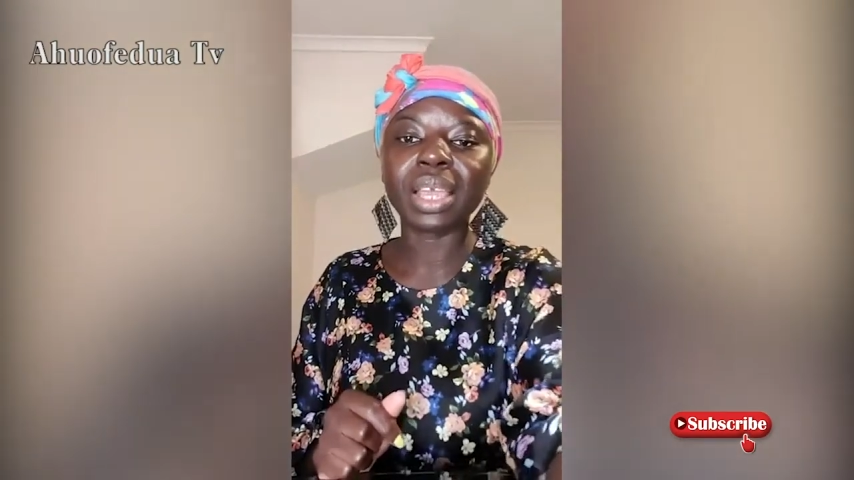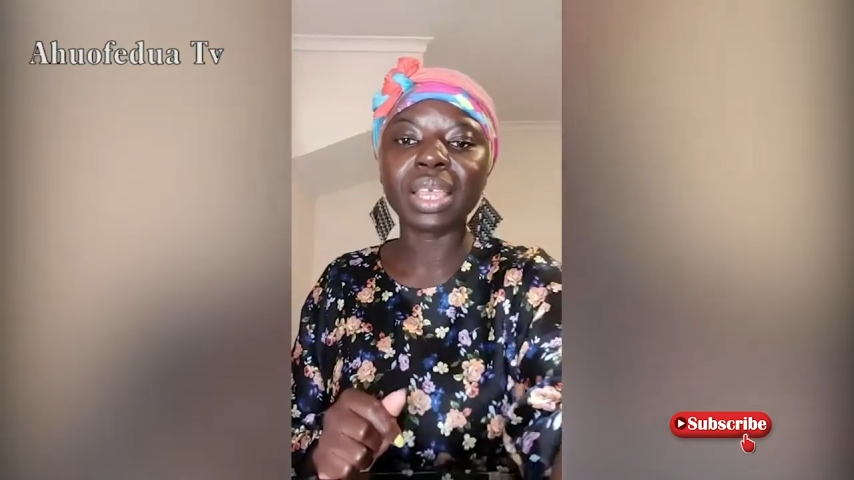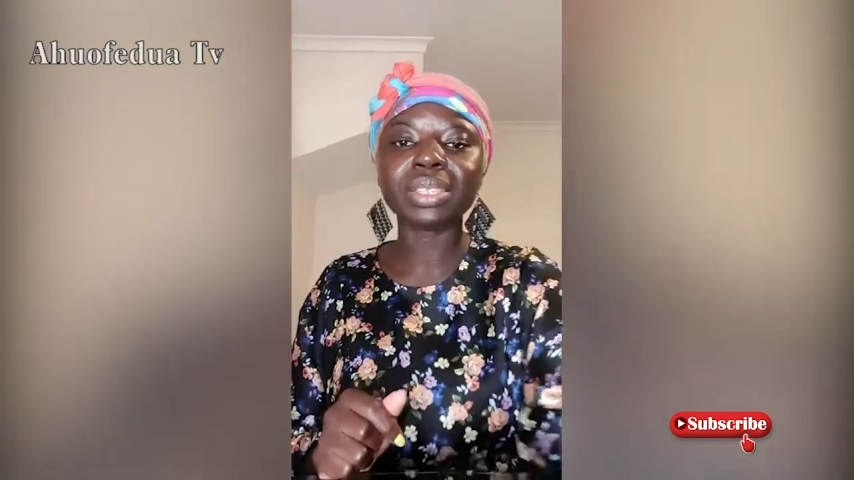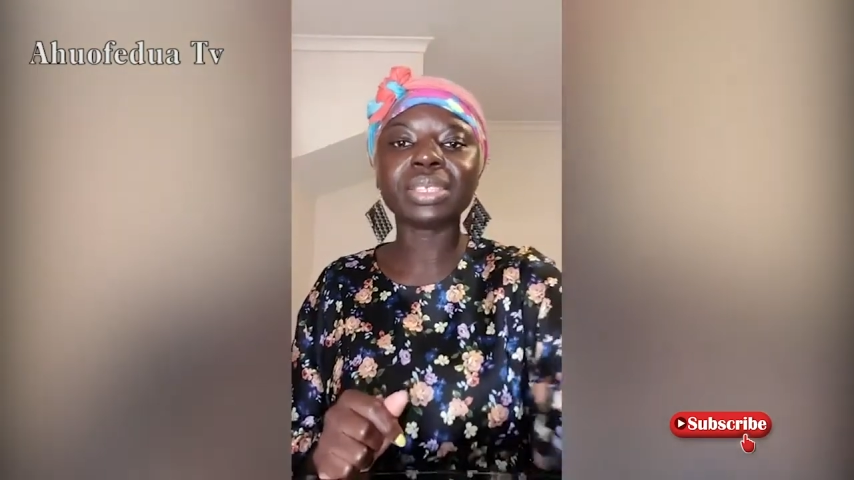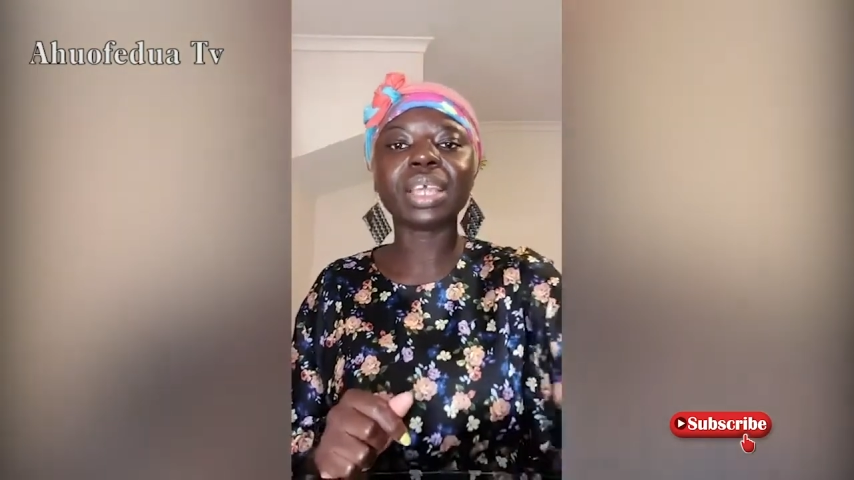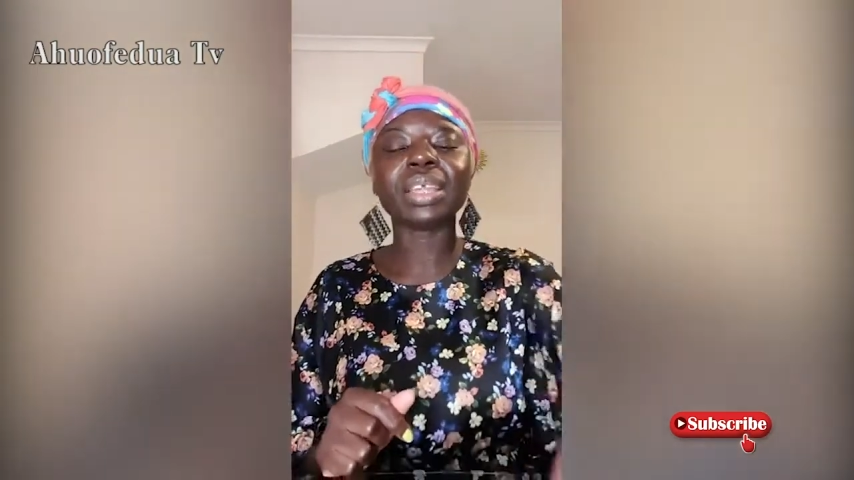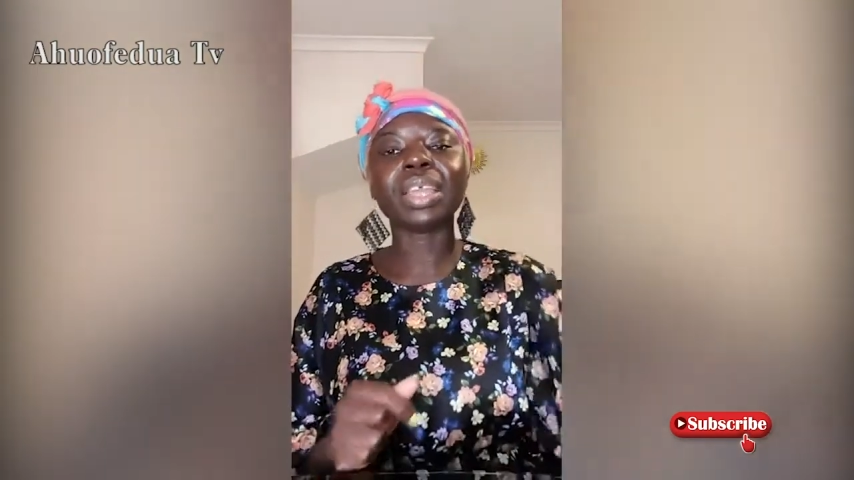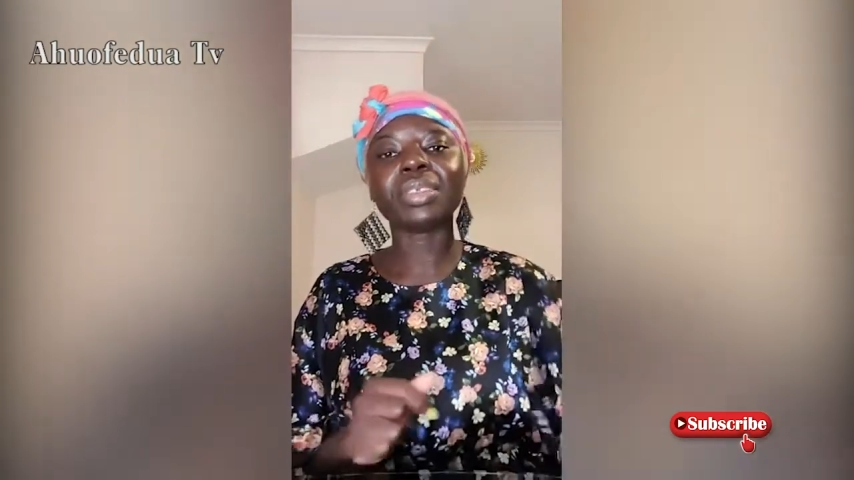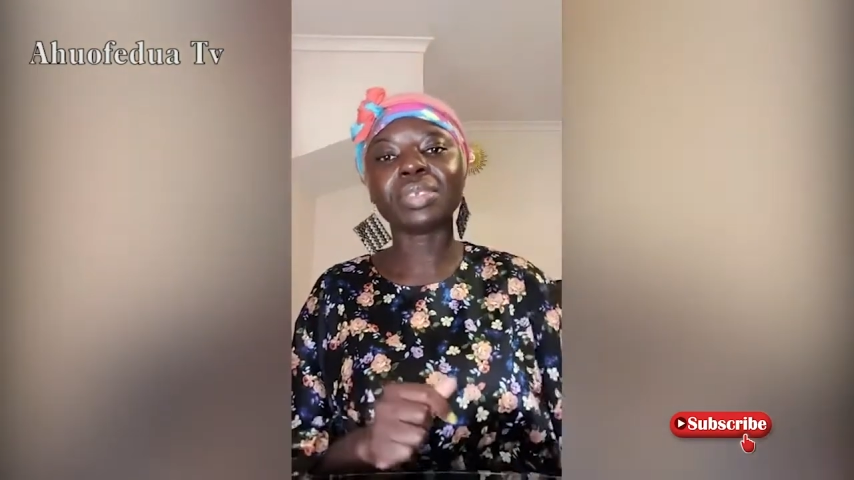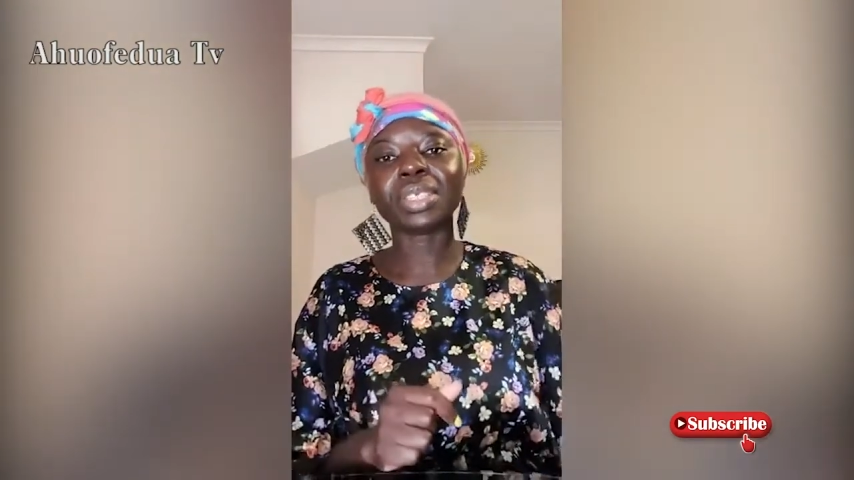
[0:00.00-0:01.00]
light at
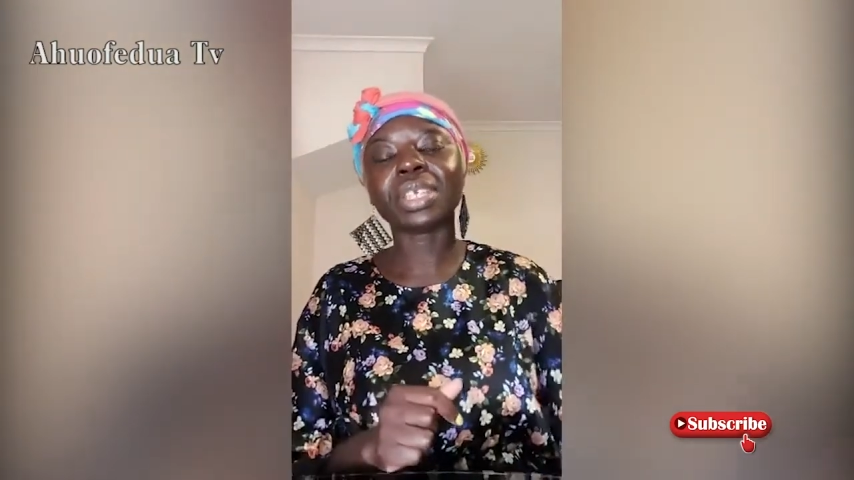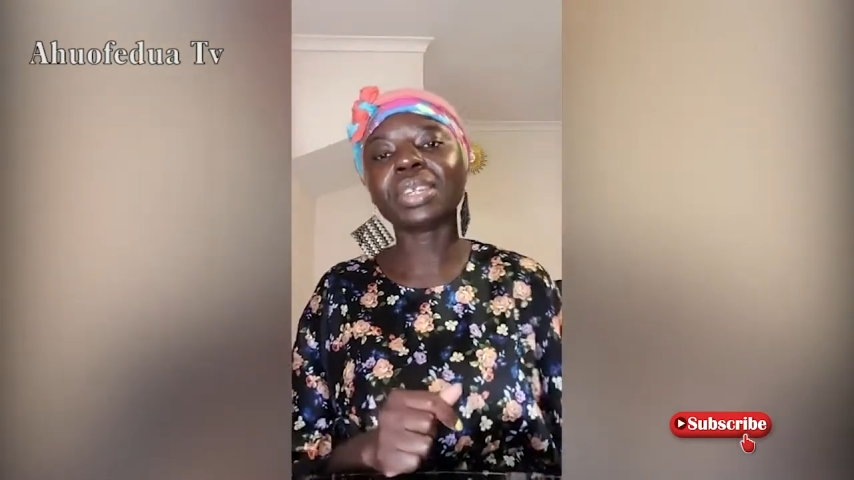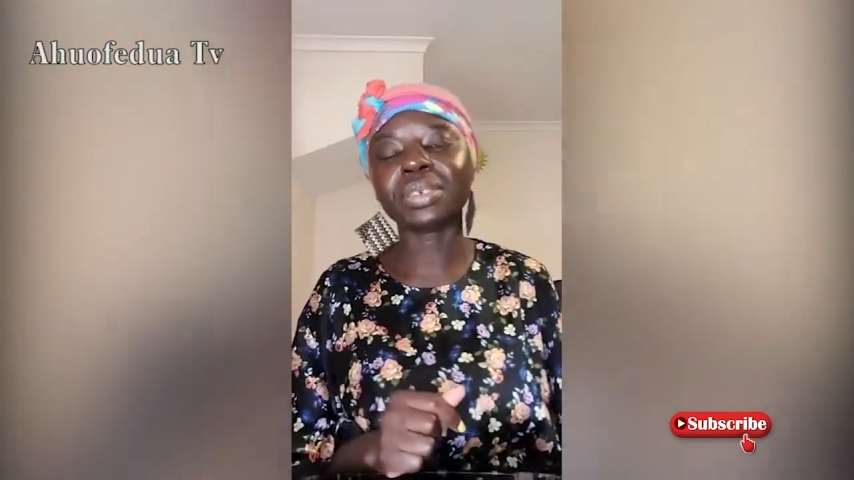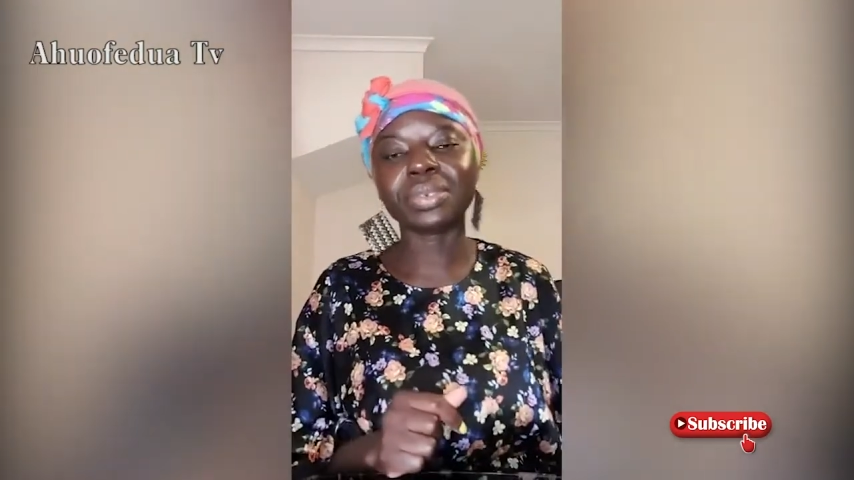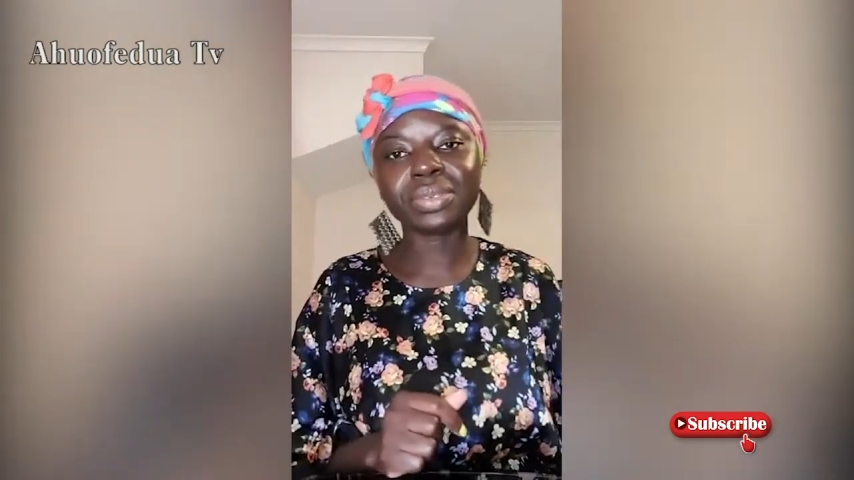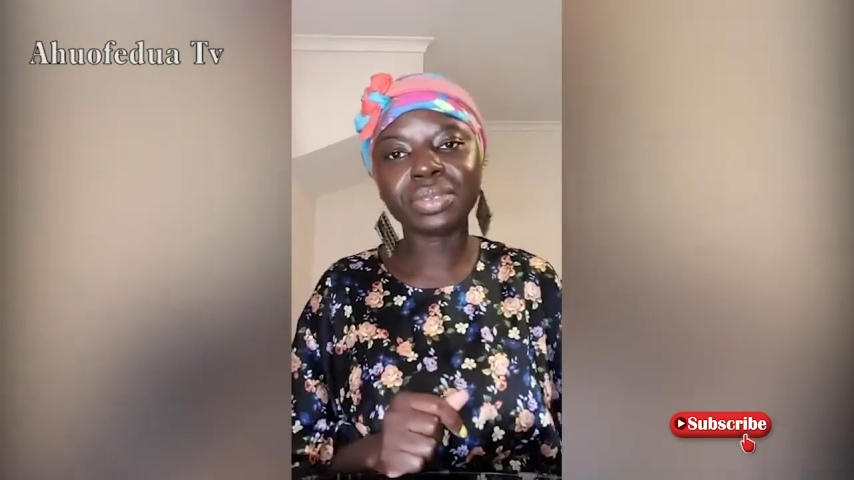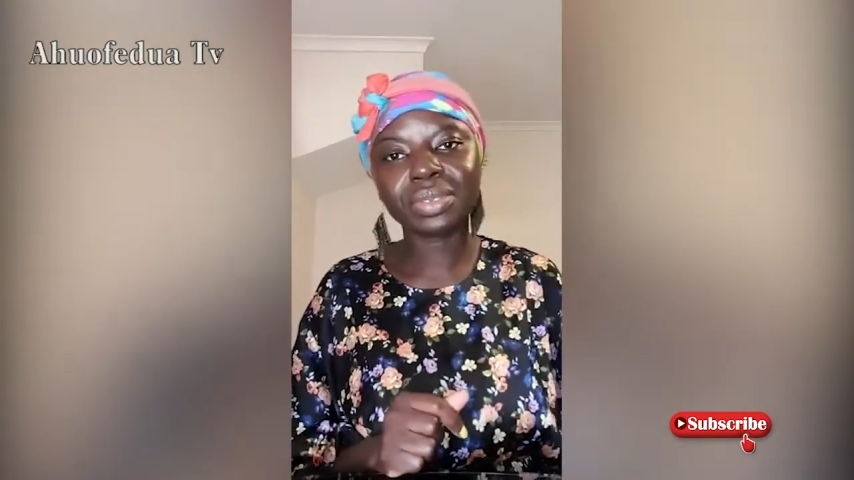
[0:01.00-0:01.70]
the end of the tunnel.